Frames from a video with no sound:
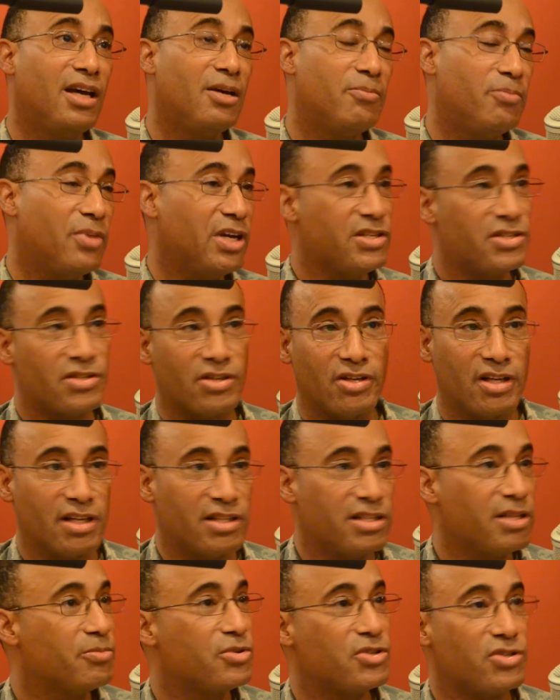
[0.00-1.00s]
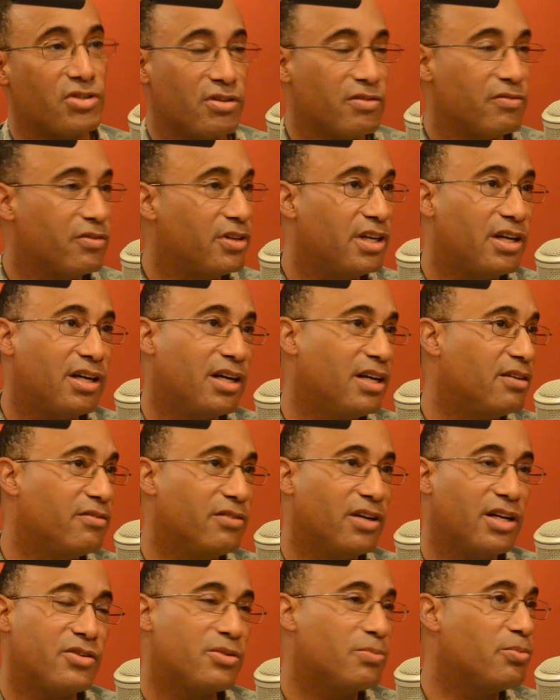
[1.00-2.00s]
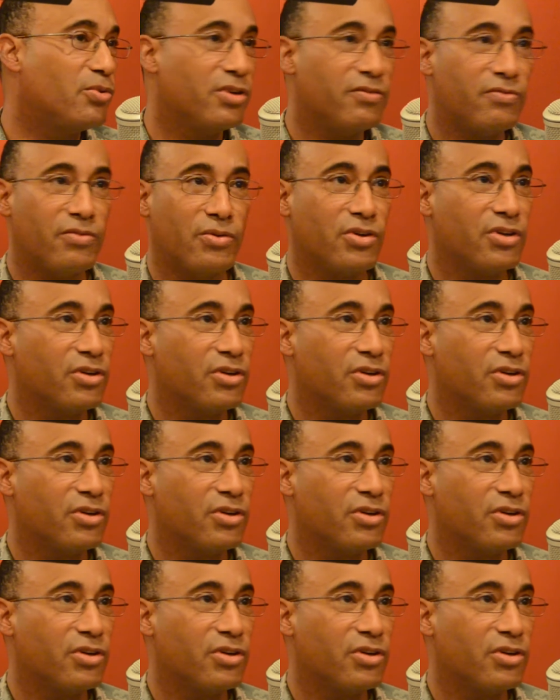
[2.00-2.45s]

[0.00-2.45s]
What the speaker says: based on a temperature of 100.4